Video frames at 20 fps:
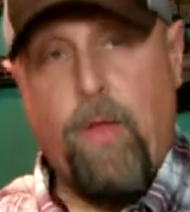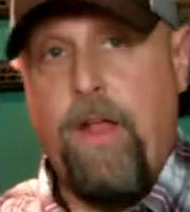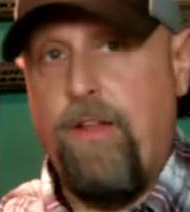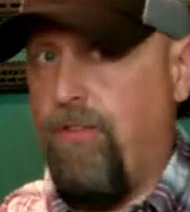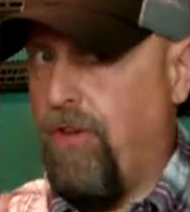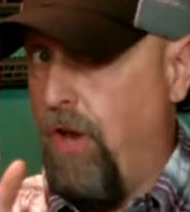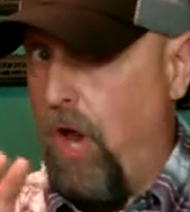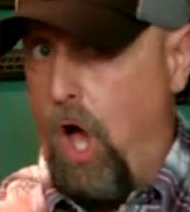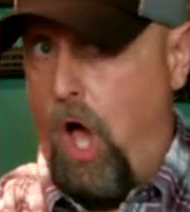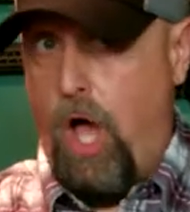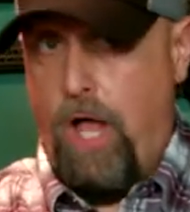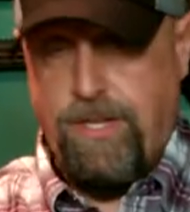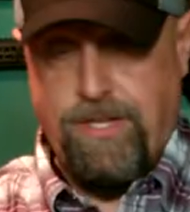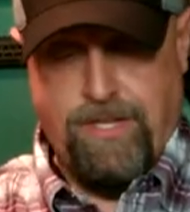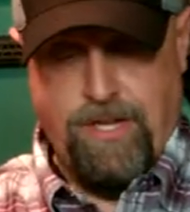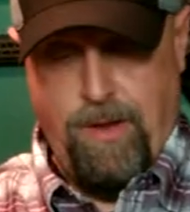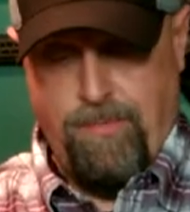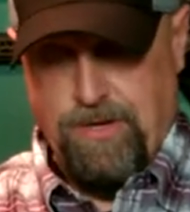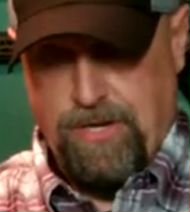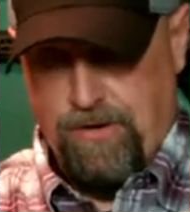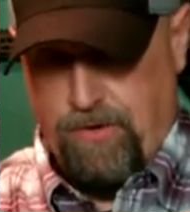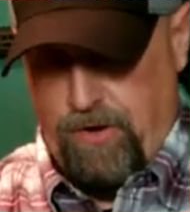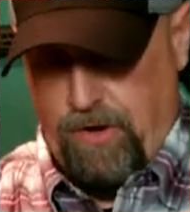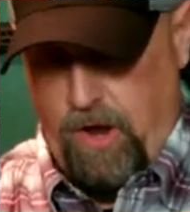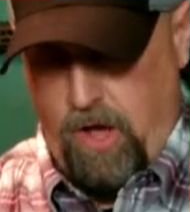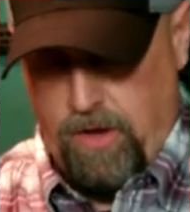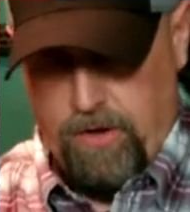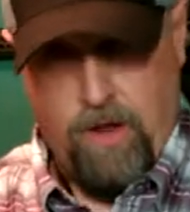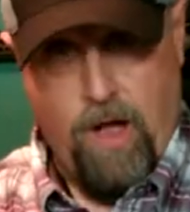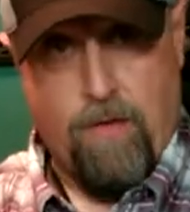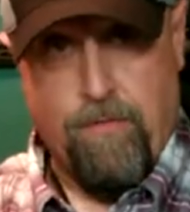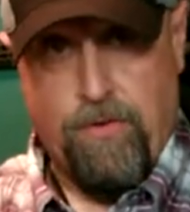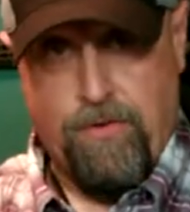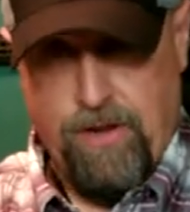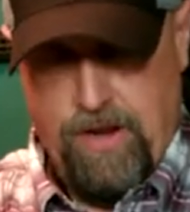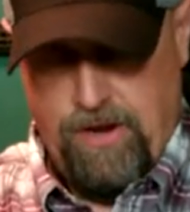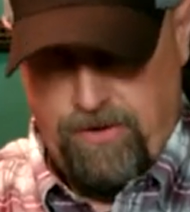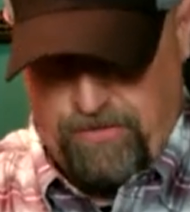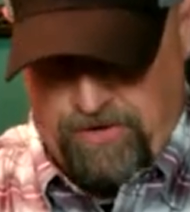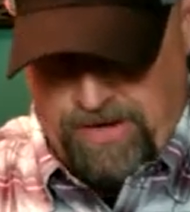that's an odd subject or an odd
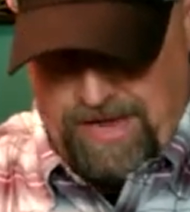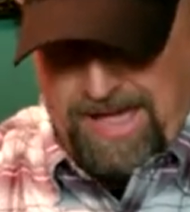conversation to